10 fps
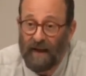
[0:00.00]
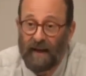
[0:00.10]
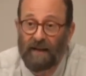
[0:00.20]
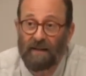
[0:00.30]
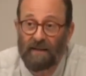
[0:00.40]

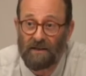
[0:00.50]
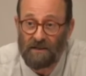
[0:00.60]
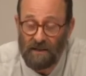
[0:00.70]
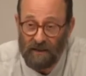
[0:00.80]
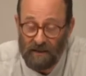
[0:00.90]
And he
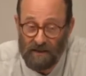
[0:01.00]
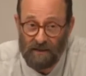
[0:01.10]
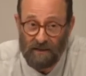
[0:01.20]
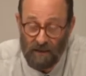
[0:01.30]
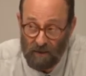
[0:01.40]
listens to
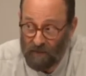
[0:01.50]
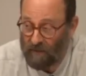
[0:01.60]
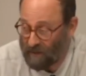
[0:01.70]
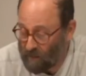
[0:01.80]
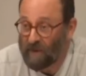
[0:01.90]
this, you know, for
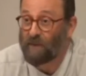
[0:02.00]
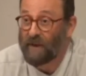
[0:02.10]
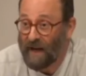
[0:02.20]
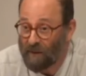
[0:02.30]
3